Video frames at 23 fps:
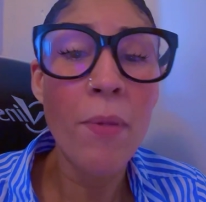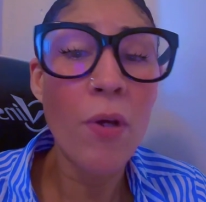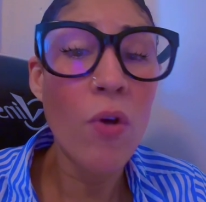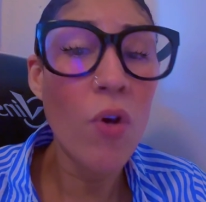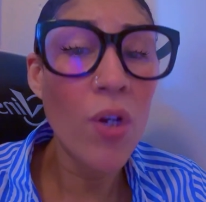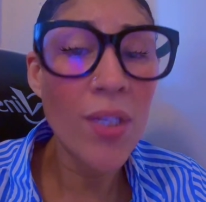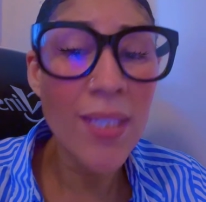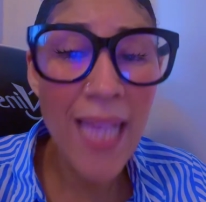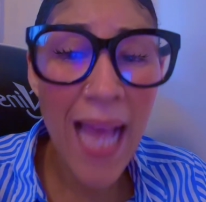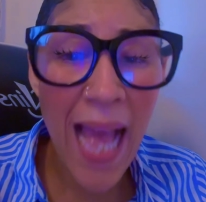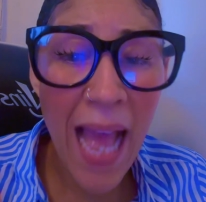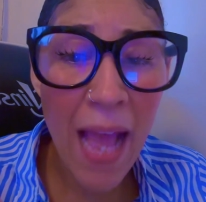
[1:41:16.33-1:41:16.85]

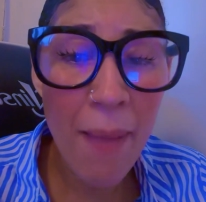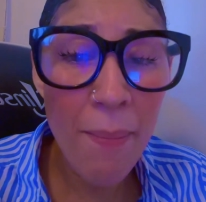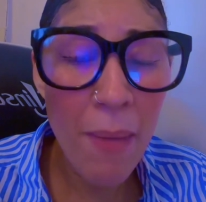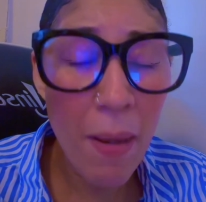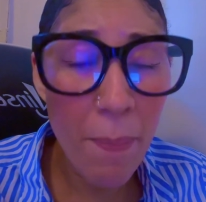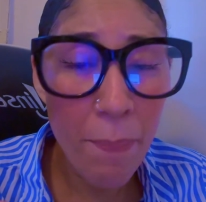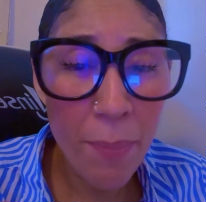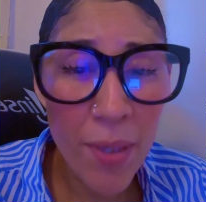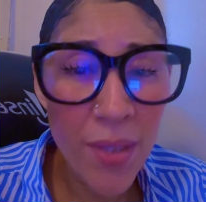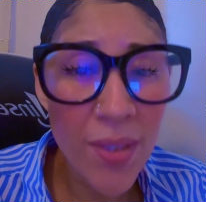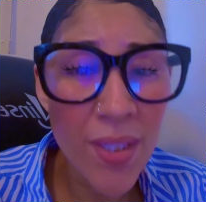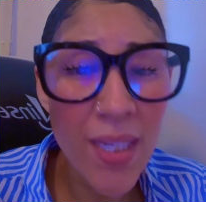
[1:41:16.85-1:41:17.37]
Because
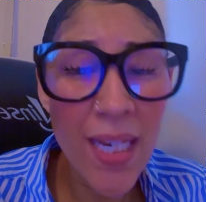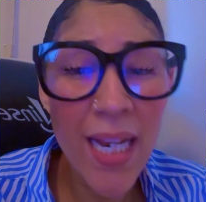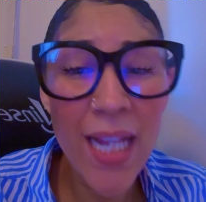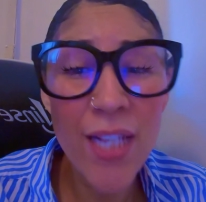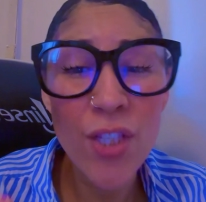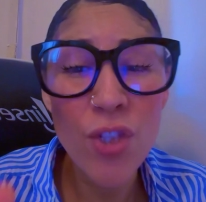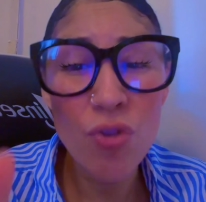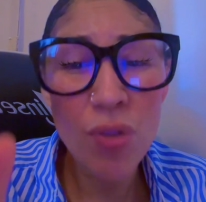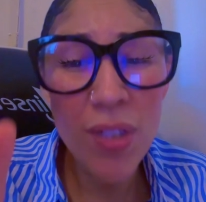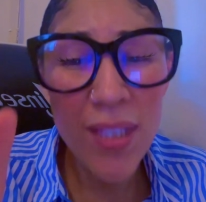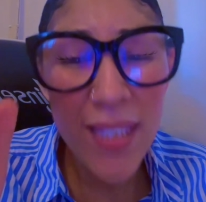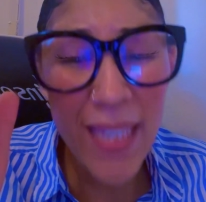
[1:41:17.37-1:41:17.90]
I'm a person,
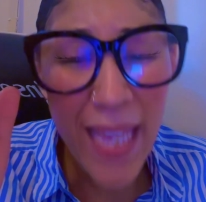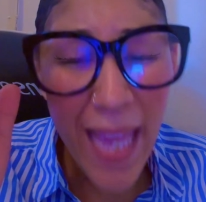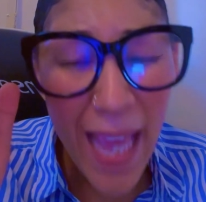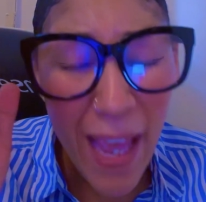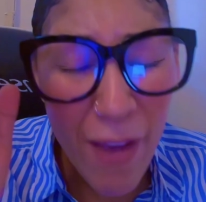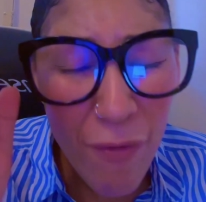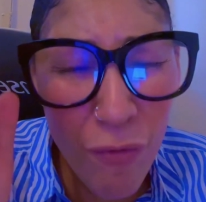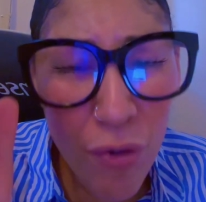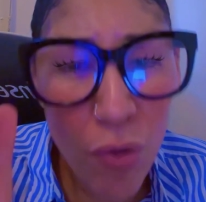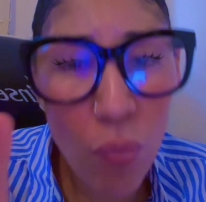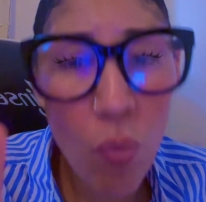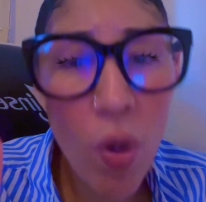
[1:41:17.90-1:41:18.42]
I treat
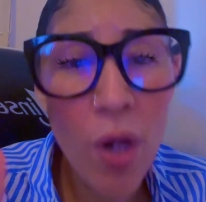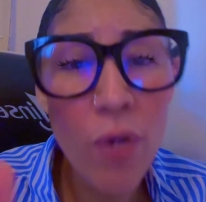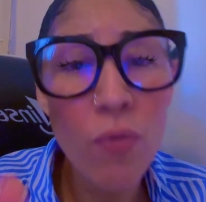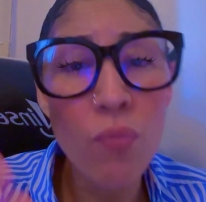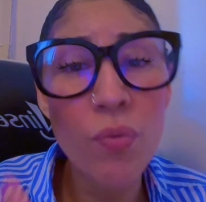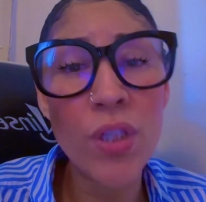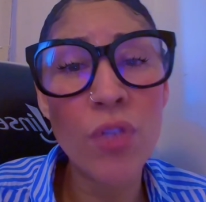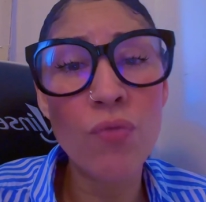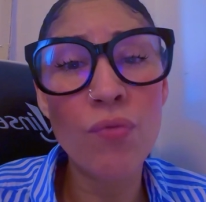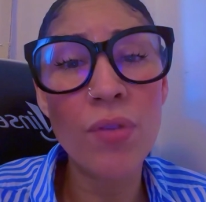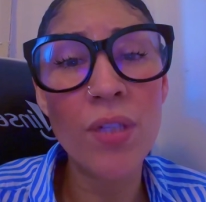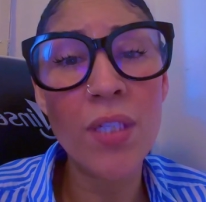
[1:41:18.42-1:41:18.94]

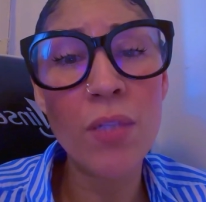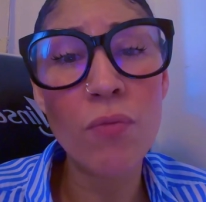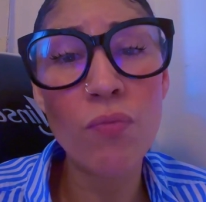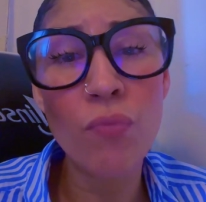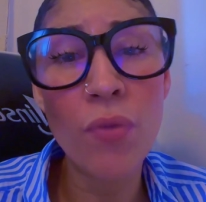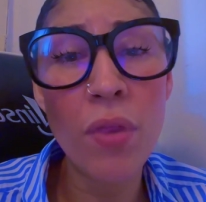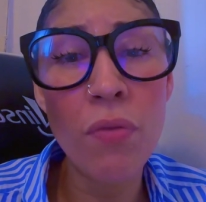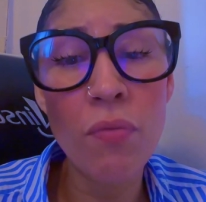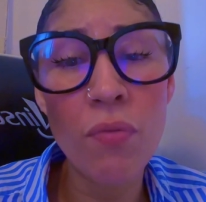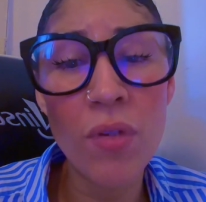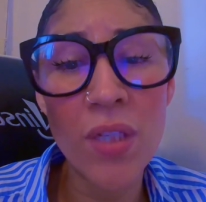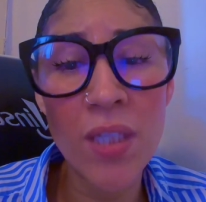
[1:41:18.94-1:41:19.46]
everyone with
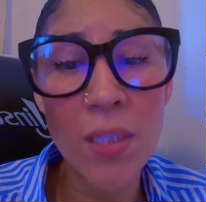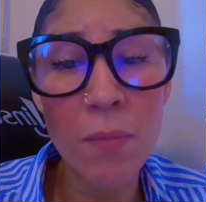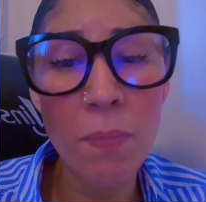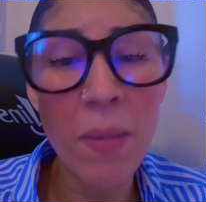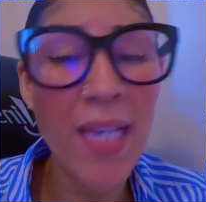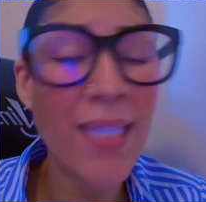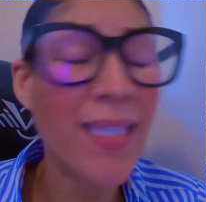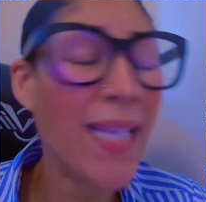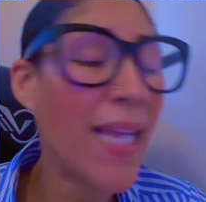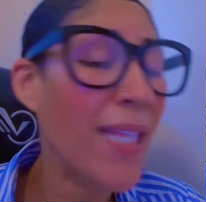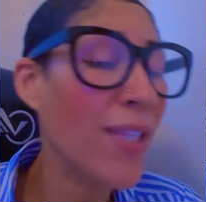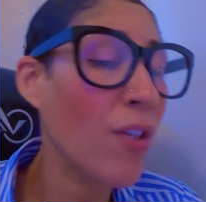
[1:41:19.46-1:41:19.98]

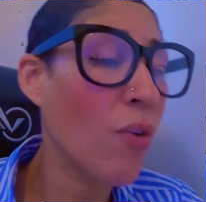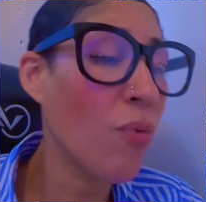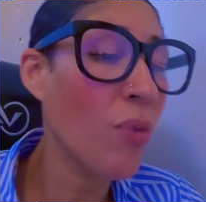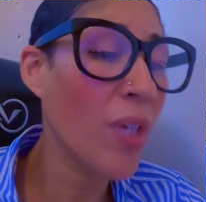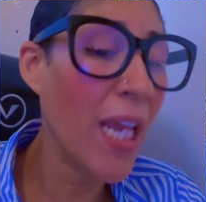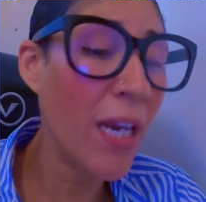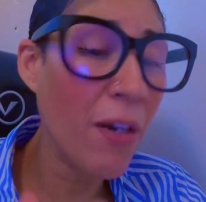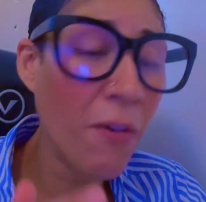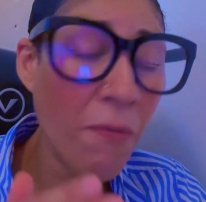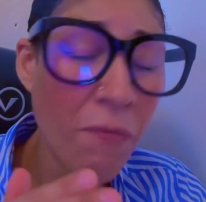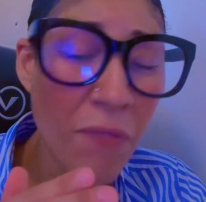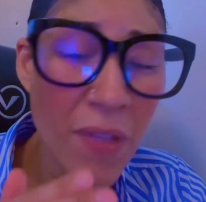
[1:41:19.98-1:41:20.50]
respect. I
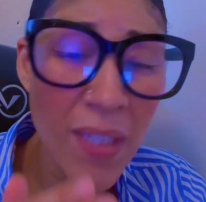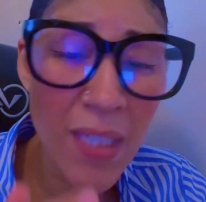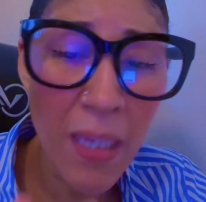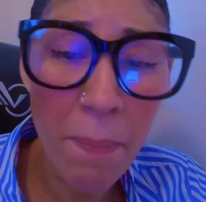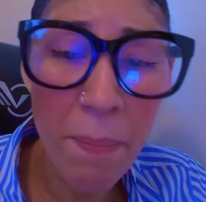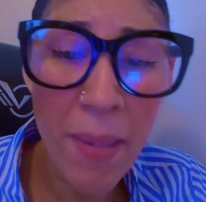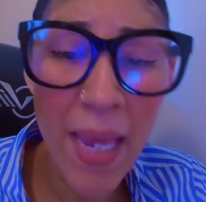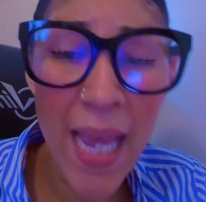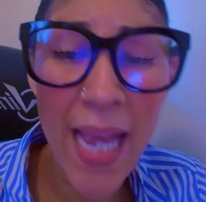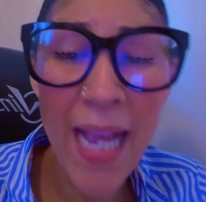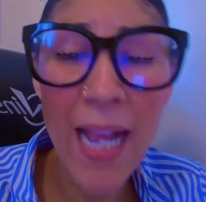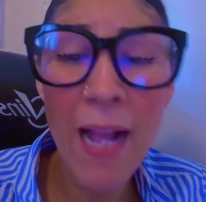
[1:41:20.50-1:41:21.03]
don't care if
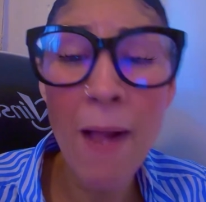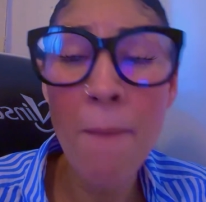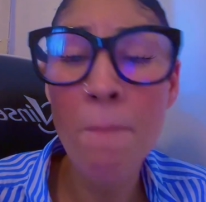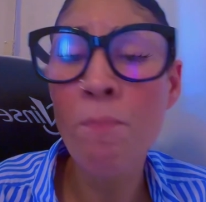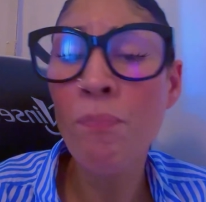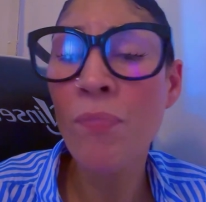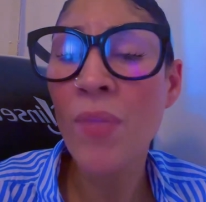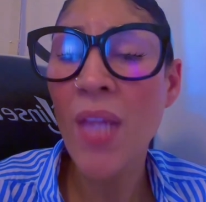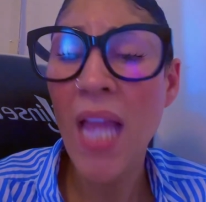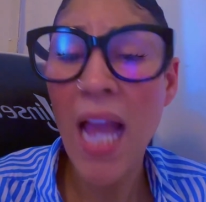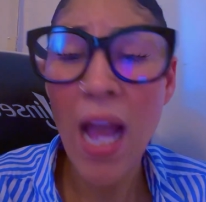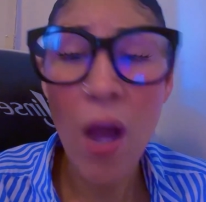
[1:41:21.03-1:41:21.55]
he's a beggar,
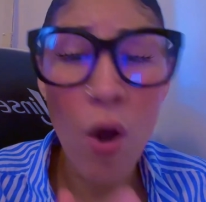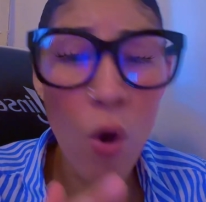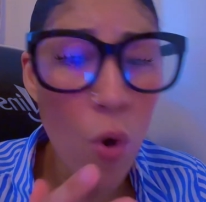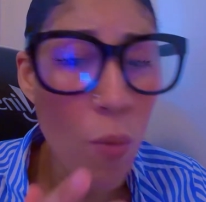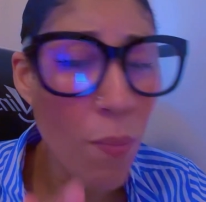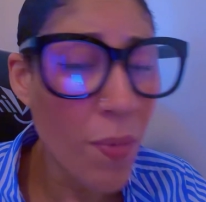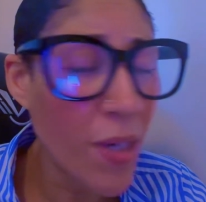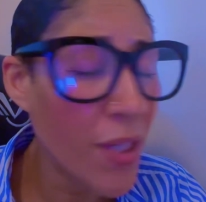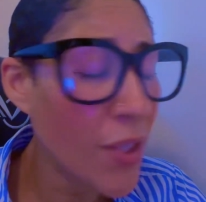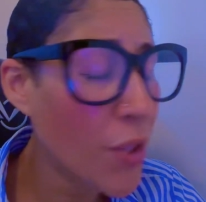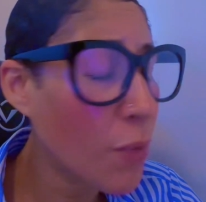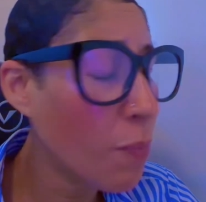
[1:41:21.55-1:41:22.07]
a
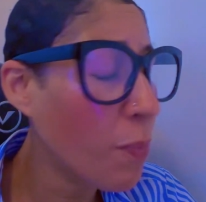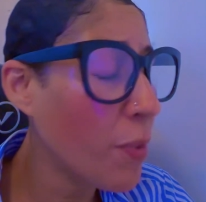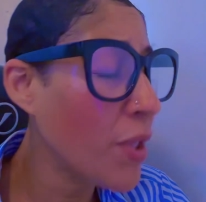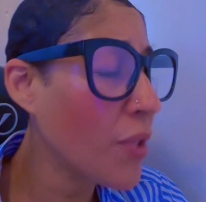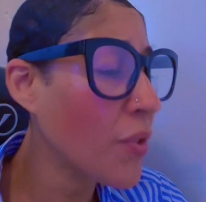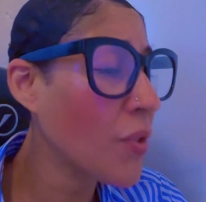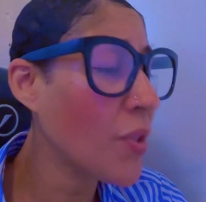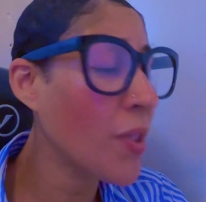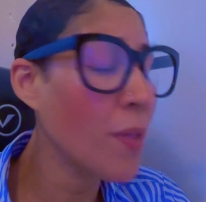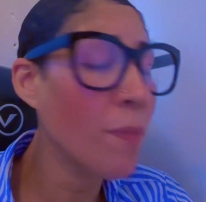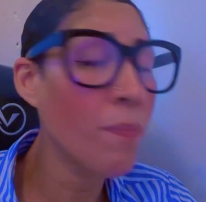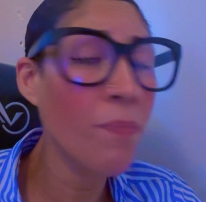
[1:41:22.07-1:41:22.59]
homeless
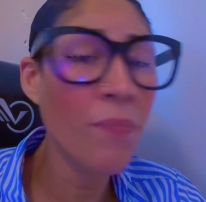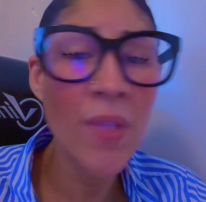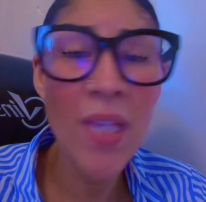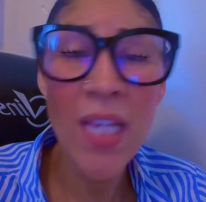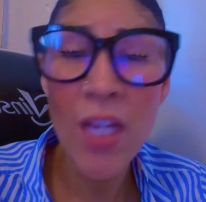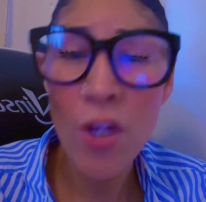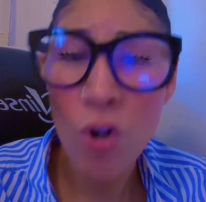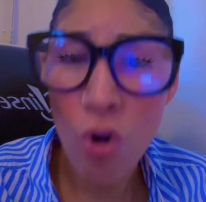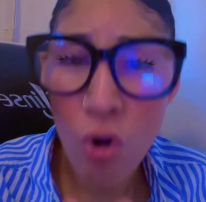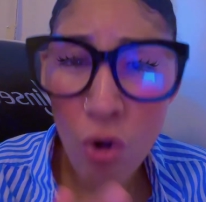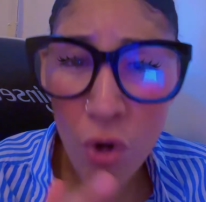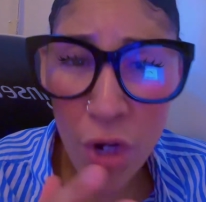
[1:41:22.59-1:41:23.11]
person,
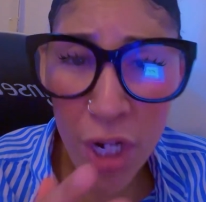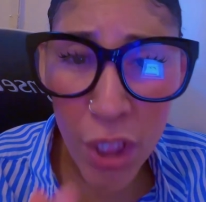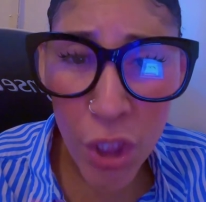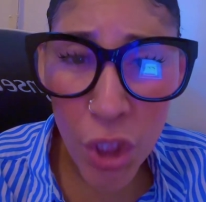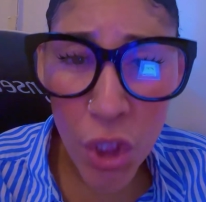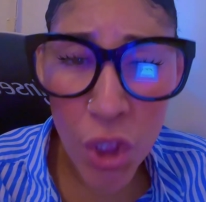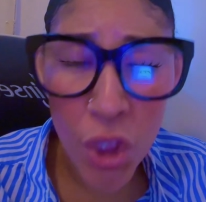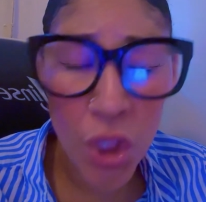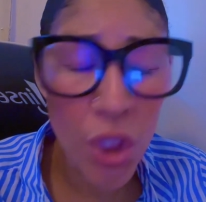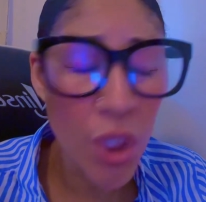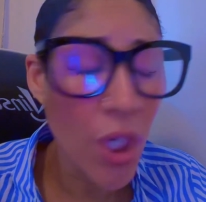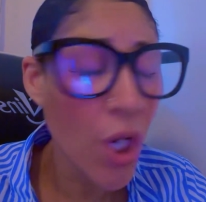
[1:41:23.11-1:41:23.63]

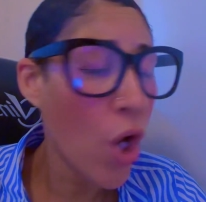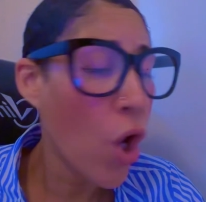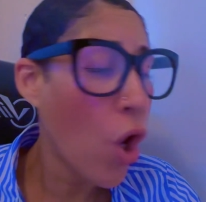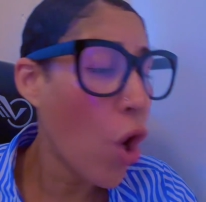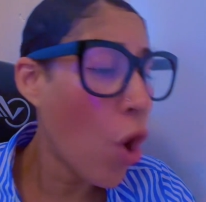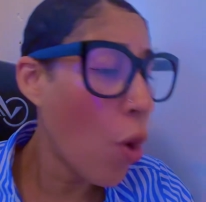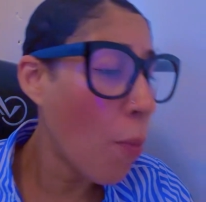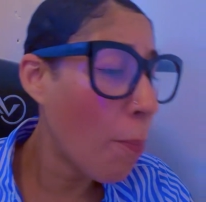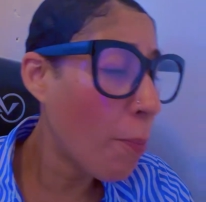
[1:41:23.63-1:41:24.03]
rich,